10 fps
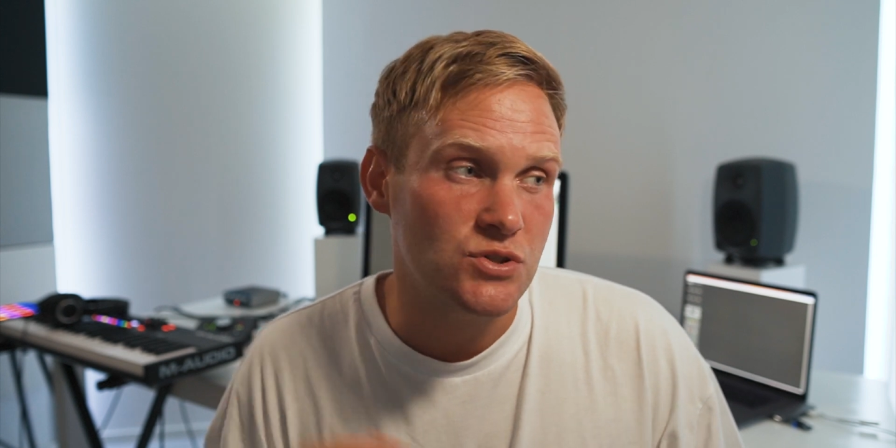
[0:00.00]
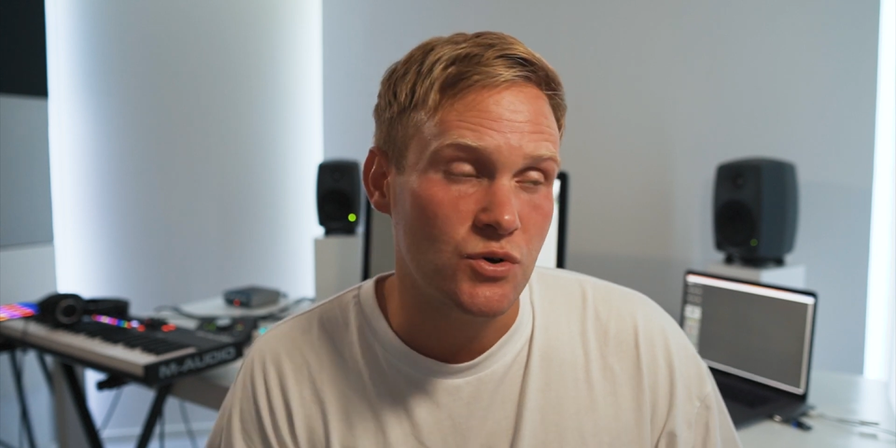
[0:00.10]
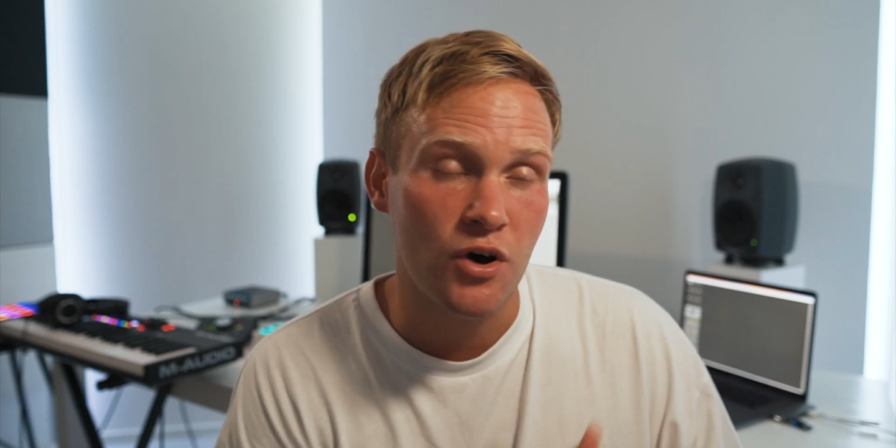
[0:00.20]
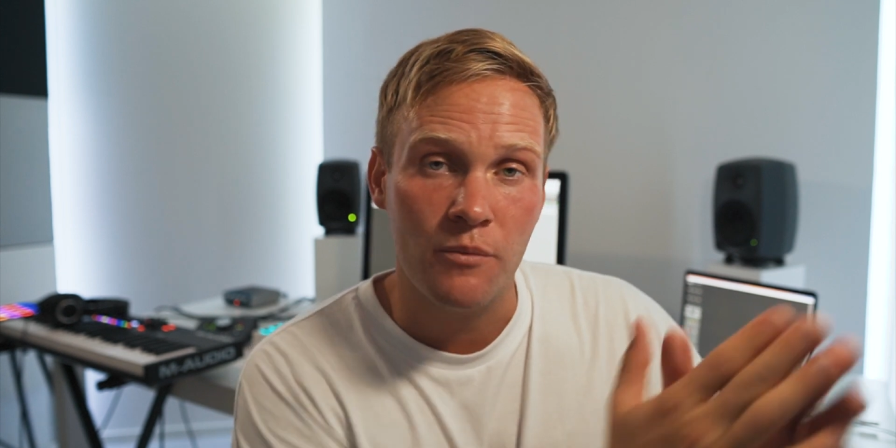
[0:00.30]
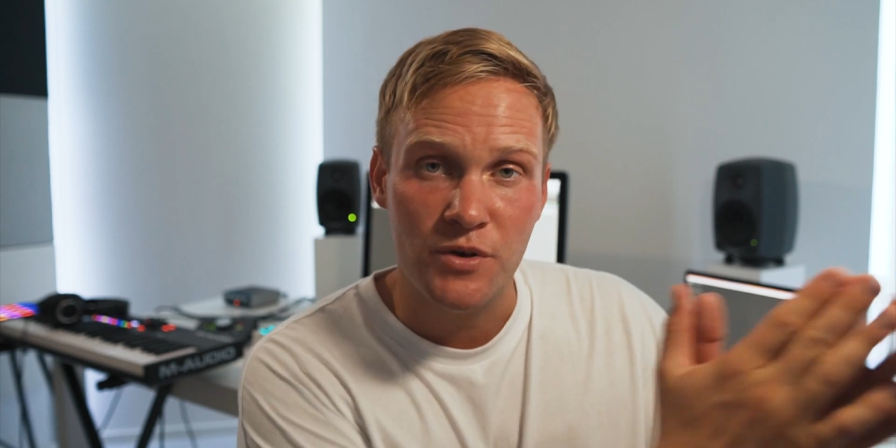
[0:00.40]
to
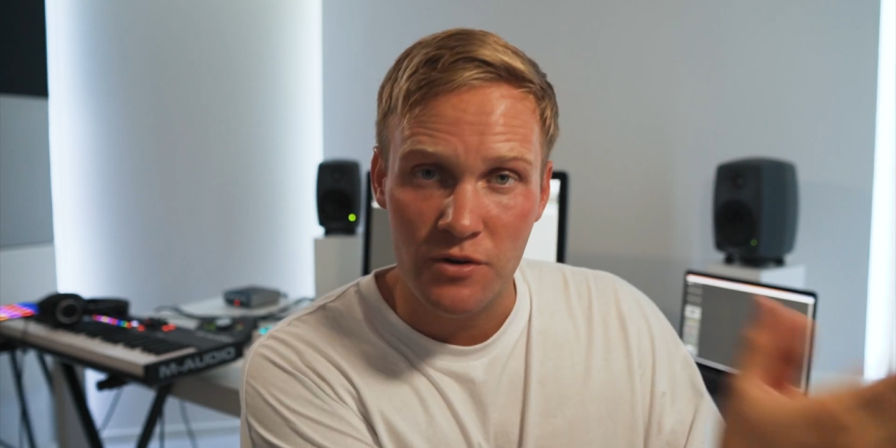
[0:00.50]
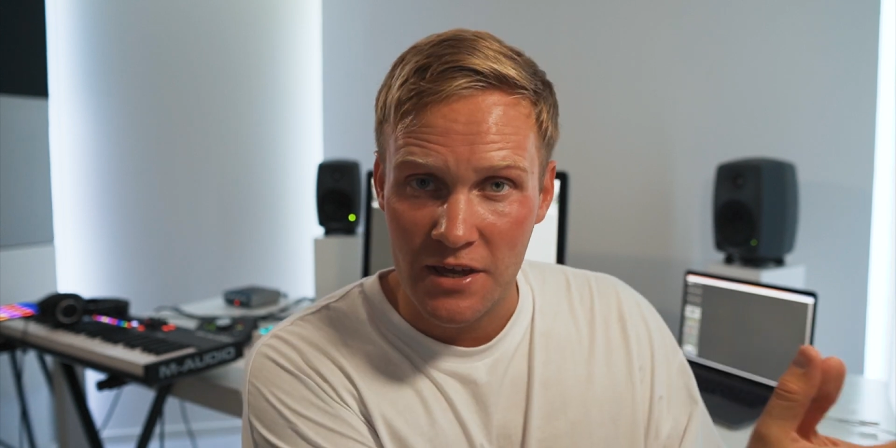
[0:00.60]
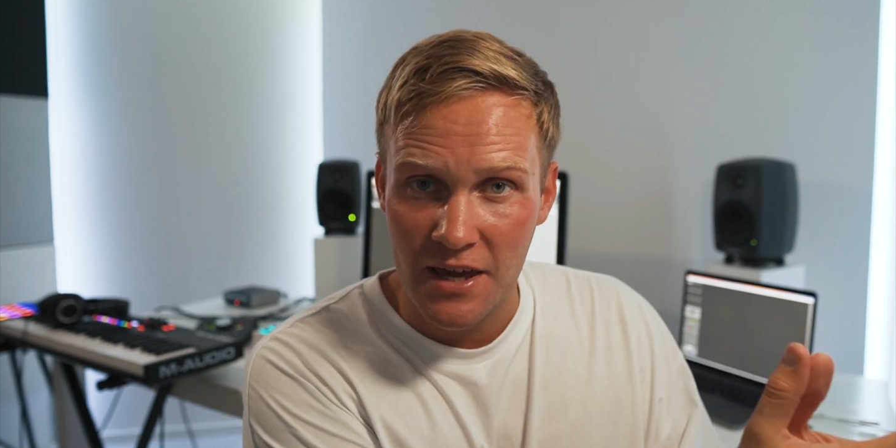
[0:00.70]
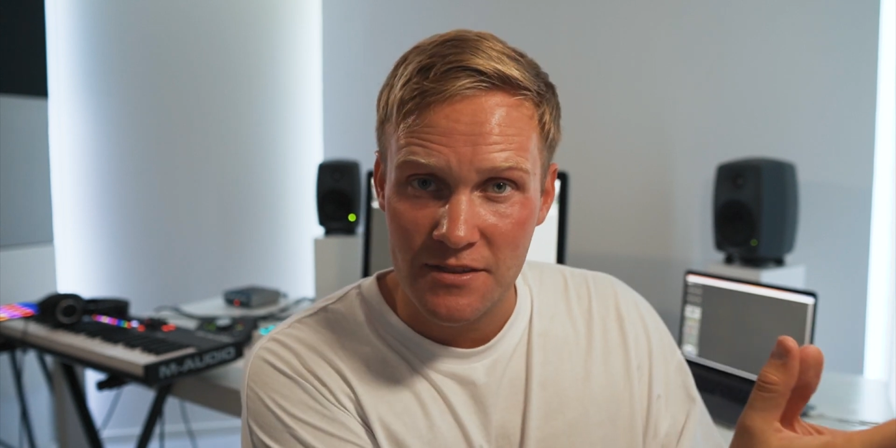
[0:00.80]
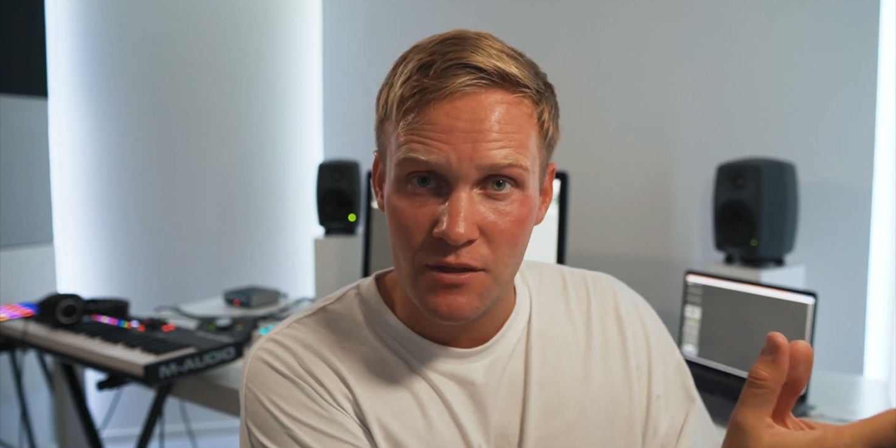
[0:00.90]

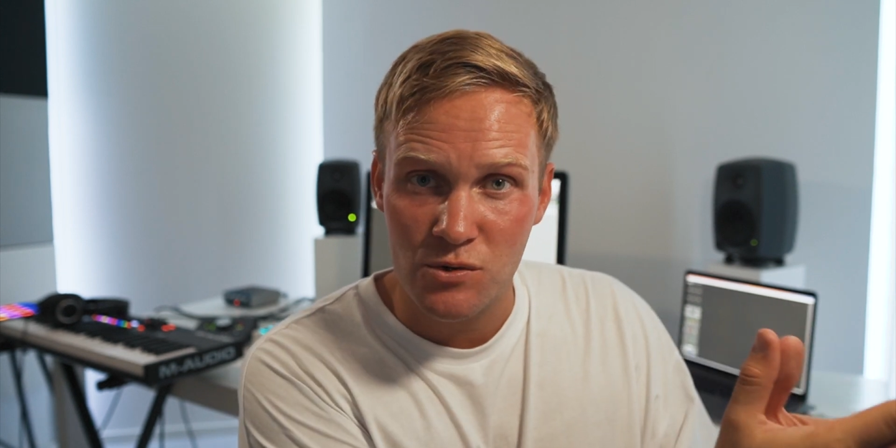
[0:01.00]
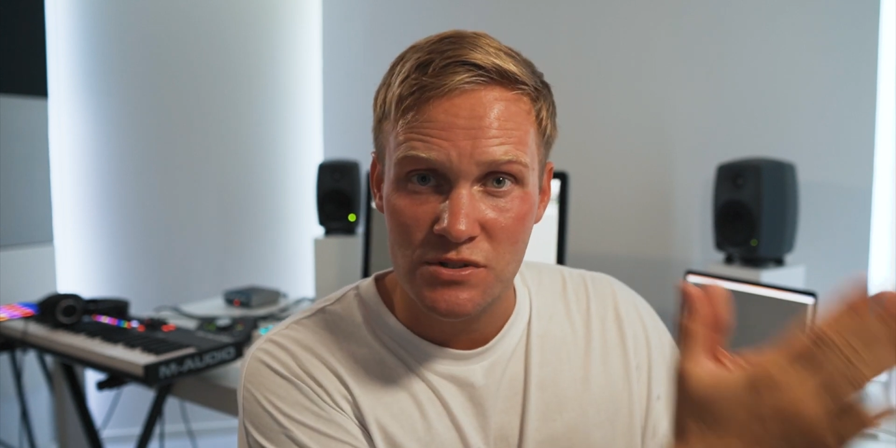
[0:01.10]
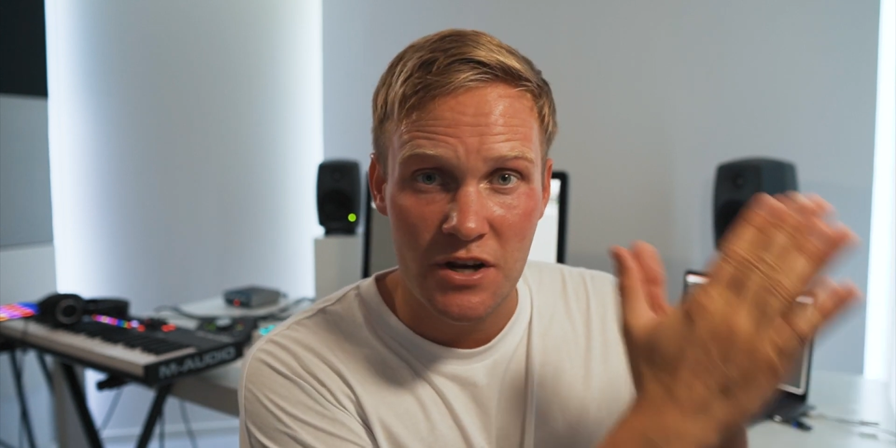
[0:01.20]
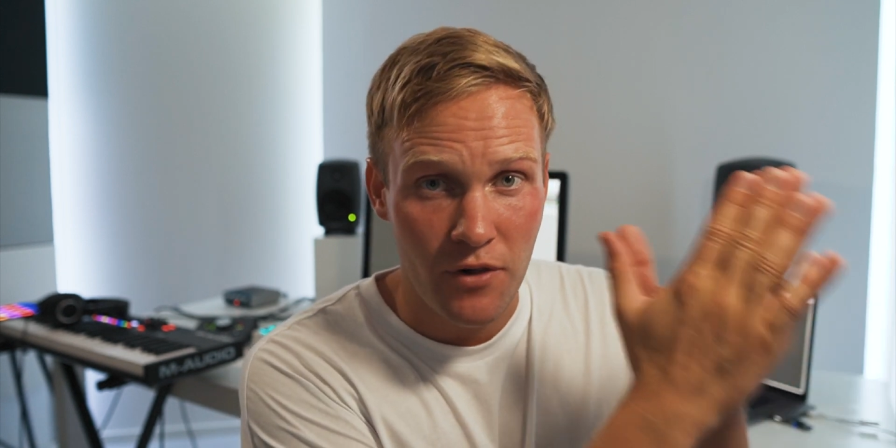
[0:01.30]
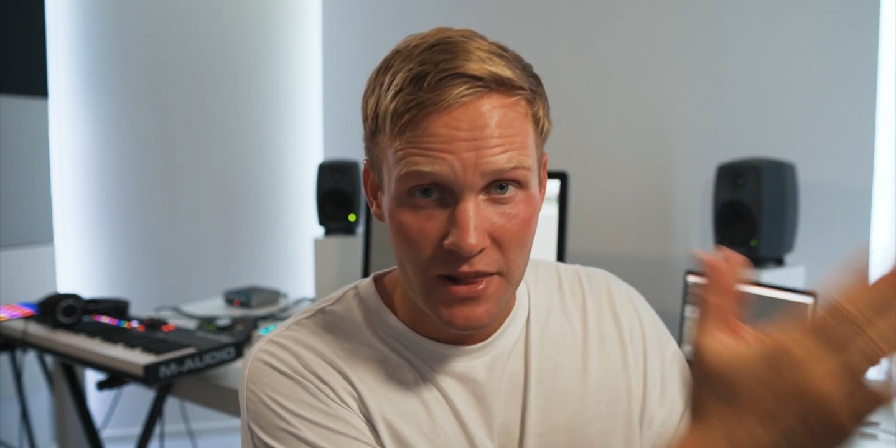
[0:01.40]
communicate to
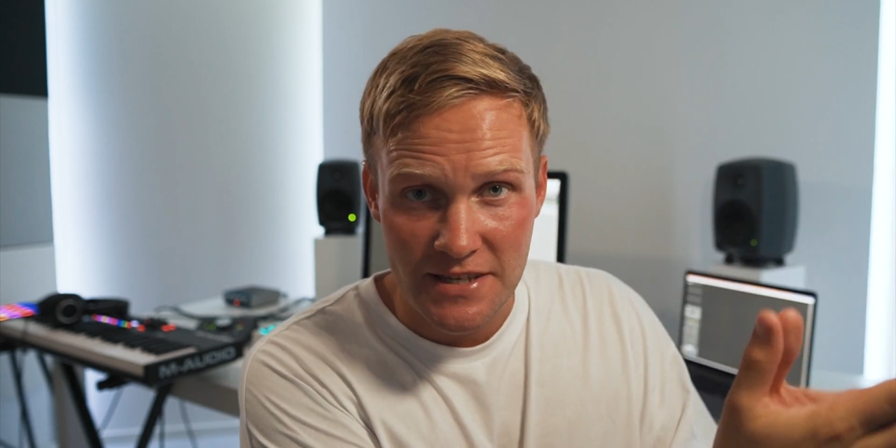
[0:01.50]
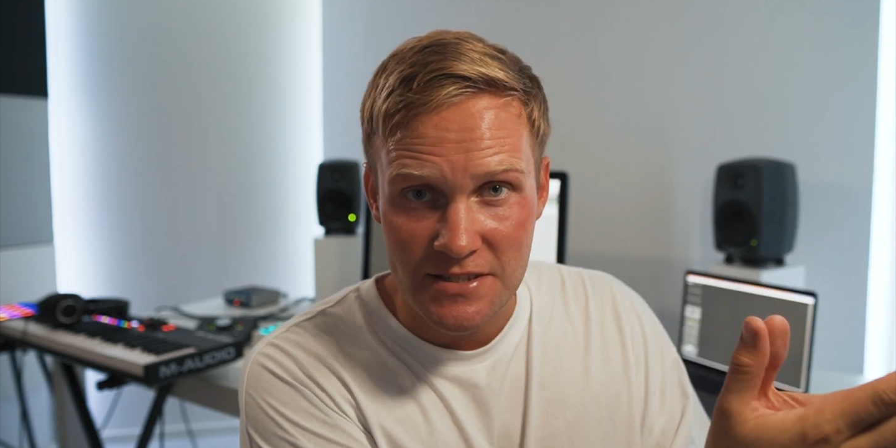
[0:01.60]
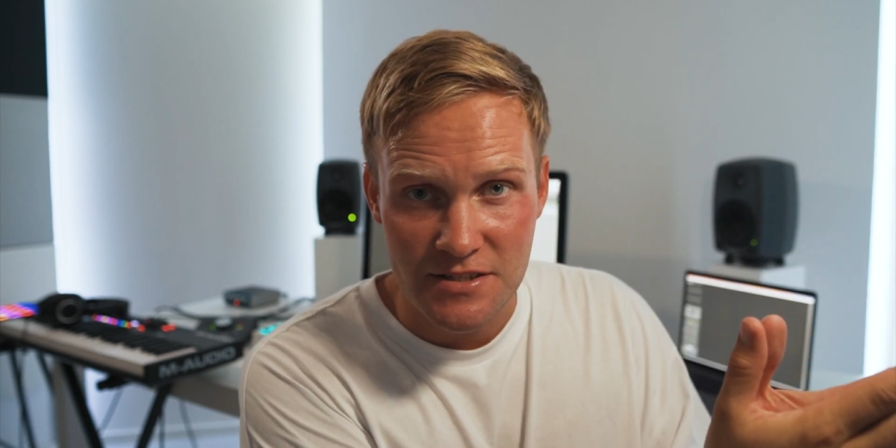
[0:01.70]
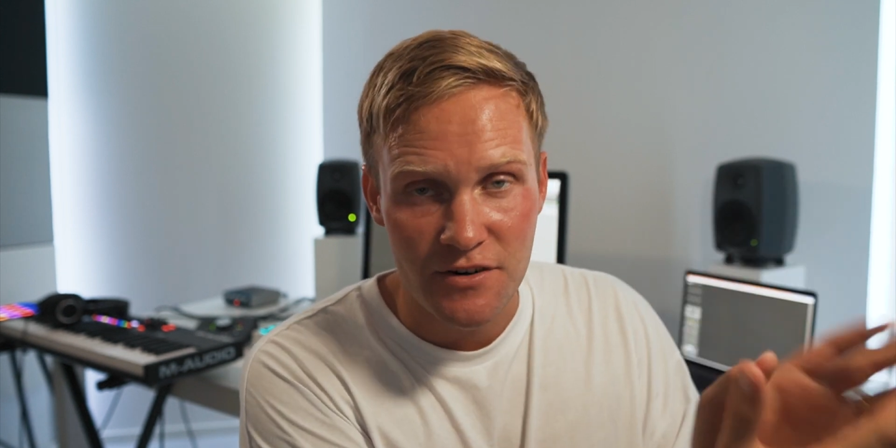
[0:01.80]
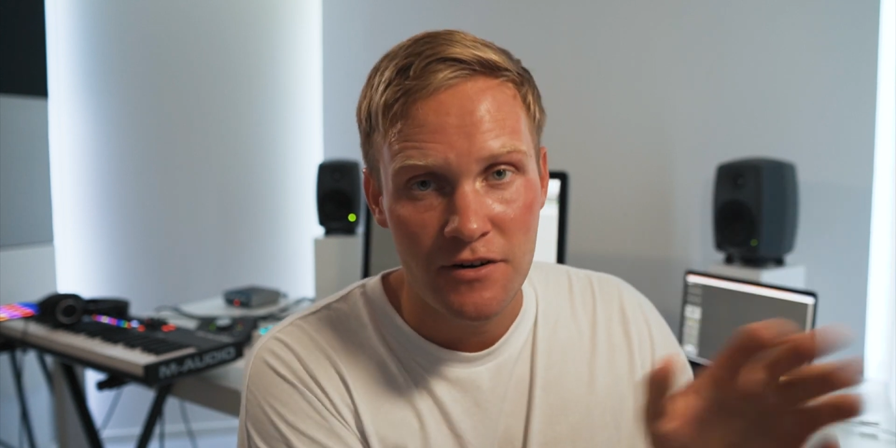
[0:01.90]
their
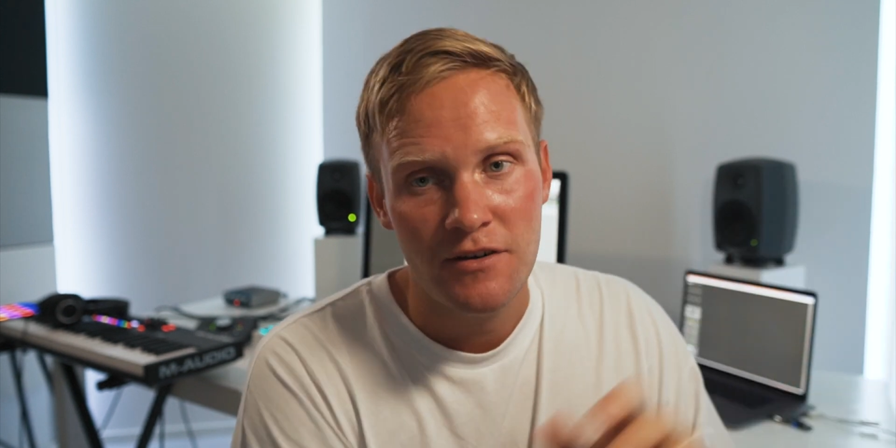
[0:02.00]
listener.